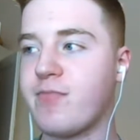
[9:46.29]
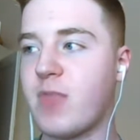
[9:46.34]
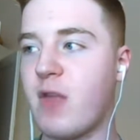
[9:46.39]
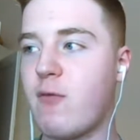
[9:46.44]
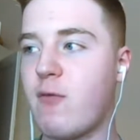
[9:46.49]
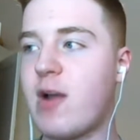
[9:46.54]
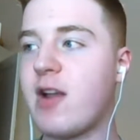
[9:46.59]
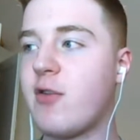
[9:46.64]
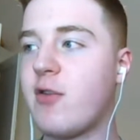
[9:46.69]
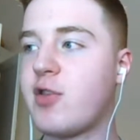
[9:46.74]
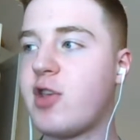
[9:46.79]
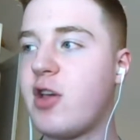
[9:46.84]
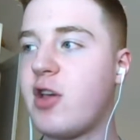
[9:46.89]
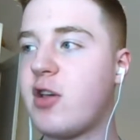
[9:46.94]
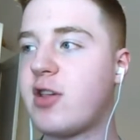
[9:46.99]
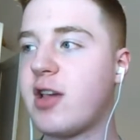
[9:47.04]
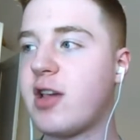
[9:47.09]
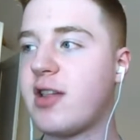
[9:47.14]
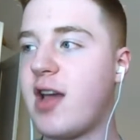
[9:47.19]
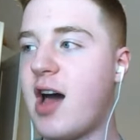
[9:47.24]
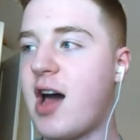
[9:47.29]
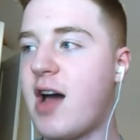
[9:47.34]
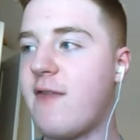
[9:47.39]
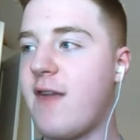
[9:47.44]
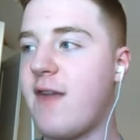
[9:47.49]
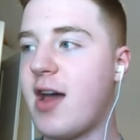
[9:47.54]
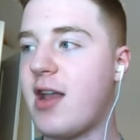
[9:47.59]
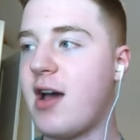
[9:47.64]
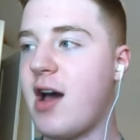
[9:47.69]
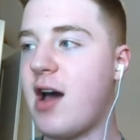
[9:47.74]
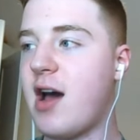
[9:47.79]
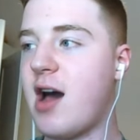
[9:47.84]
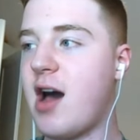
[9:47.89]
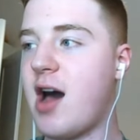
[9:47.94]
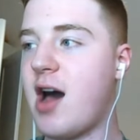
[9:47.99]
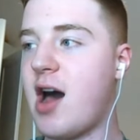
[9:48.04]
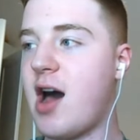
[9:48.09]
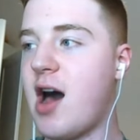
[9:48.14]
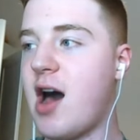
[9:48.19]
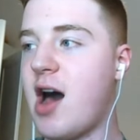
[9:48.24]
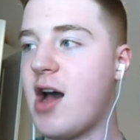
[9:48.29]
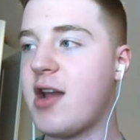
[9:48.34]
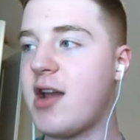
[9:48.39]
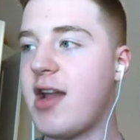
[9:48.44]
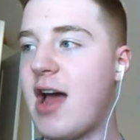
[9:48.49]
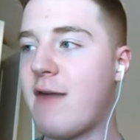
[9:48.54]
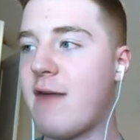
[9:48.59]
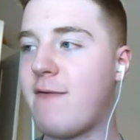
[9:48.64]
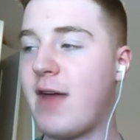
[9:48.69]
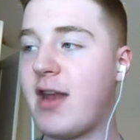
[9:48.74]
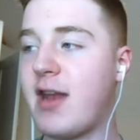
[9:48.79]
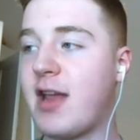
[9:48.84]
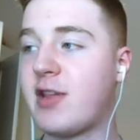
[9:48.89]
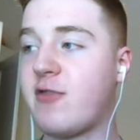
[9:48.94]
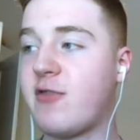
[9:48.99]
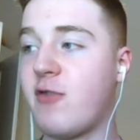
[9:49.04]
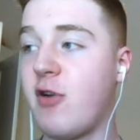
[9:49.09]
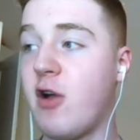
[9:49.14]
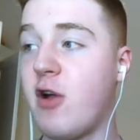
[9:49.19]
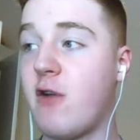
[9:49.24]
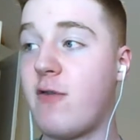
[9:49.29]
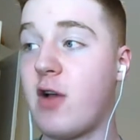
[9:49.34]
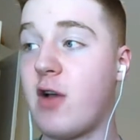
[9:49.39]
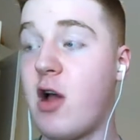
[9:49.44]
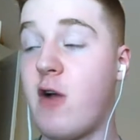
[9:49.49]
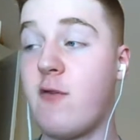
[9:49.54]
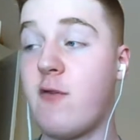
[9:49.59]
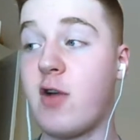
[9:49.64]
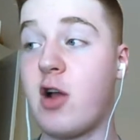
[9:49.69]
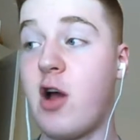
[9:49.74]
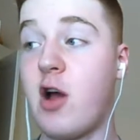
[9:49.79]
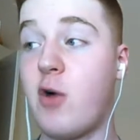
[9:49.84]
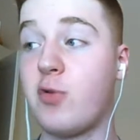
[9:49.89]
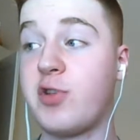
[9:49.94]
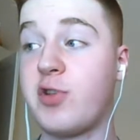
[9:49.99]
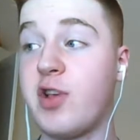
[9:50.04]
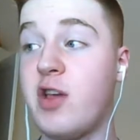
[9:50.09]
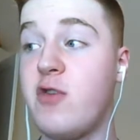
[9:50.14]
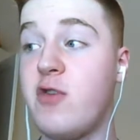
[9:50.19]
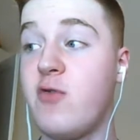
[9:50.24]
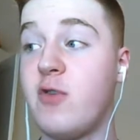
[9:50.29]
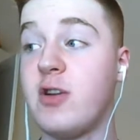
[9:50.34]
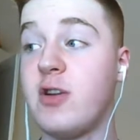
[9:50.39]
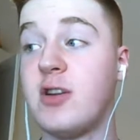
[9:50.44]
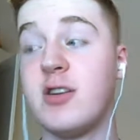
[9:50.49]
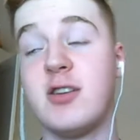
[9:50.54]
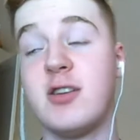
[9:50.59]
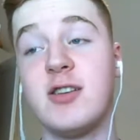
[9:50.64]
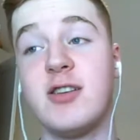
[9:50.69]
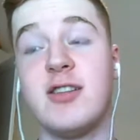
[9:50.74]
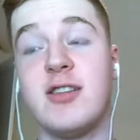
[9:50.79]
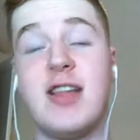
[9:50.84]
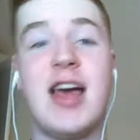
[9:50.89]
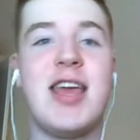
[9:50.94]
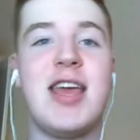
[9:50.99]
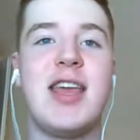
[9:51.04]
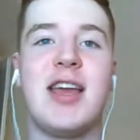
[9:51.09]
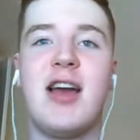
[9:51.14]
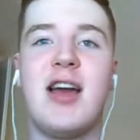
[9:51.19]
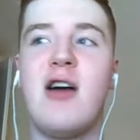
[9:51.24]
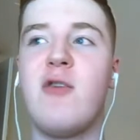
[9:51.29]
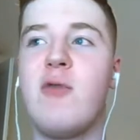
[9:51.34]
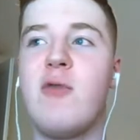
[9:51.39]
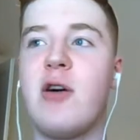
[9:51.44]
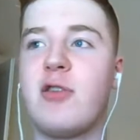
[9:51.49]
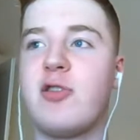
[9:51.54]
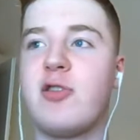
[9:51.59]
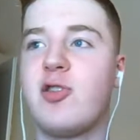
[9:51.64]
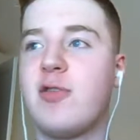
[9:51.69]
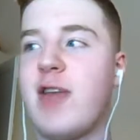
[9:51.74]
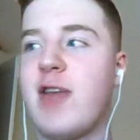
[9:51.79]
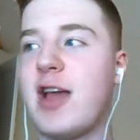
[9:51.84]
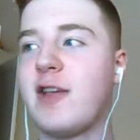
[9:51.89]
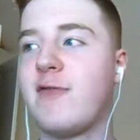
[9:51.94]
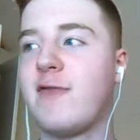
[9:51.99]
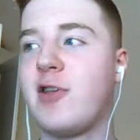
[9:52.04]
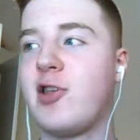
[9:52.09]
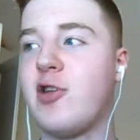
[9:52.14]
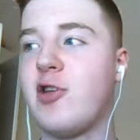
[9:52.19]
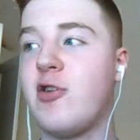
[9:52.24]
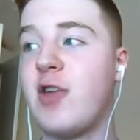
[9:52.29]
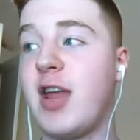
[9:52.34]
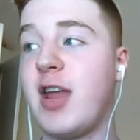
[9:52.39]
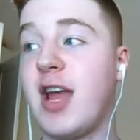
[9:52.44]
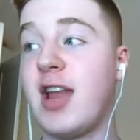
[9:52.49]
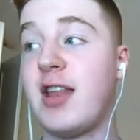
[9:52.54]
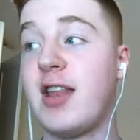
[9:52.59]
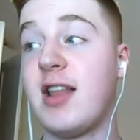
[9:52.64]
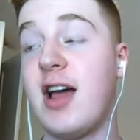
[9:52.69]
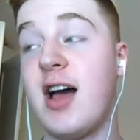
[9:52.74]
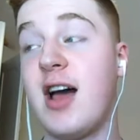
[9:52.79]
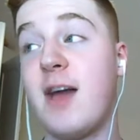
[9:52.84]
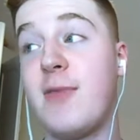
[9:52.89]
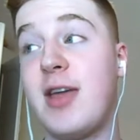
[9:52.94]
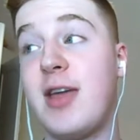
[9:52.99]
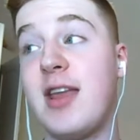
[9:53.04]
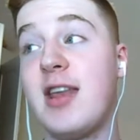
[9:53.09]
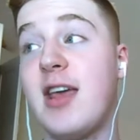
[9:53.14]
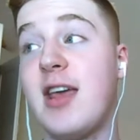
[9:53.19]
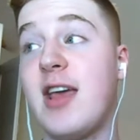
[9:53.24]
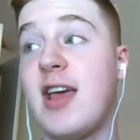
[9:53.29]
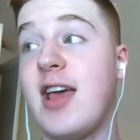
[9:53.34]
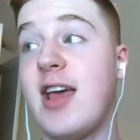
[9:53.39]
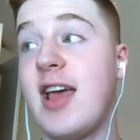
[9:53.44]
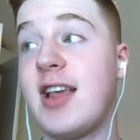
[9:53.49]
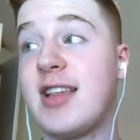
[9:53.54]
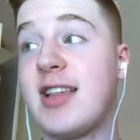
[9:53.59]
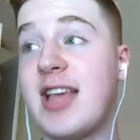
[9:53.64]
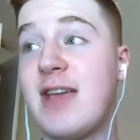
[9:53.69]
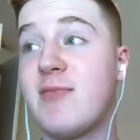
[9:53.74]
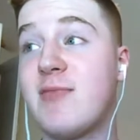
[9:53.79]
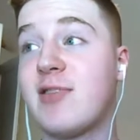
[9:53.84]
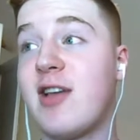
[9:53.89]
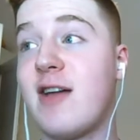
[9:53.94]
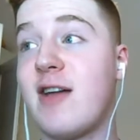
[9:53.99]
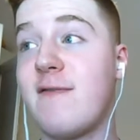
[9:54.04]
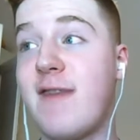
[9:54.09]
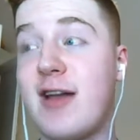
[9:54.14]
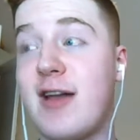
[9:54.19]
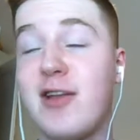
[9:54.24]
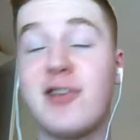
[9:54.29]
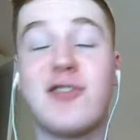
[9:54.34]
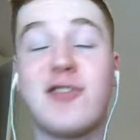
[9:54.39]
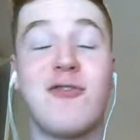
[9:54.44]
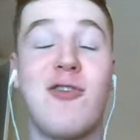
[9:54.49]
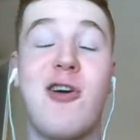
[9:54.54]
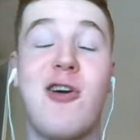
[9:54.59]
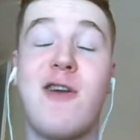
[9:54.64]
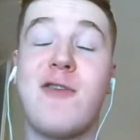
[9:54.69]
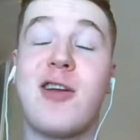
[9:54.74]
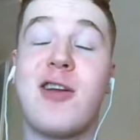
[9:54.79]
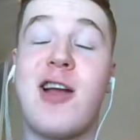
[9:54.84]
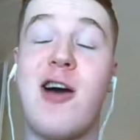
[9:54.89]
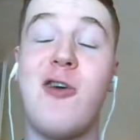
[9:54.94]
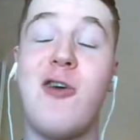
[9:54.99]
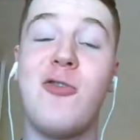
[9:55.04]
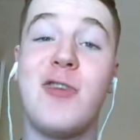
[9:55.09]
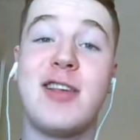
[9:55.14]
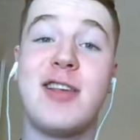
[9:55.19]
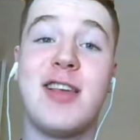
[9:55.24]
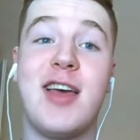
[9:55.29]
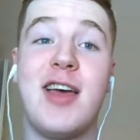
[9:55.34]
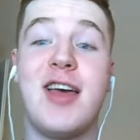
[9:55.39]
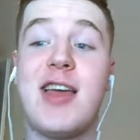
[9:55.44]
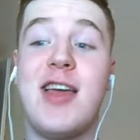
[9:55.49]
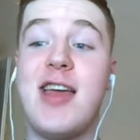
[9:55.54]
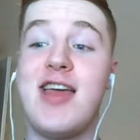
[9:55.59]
Red Devil shooters, I'd have Van Nistelrooy over Cole too. There you go. Well, thanks for joining. And I mean, it seems like Van Nistelrooy over Cole is a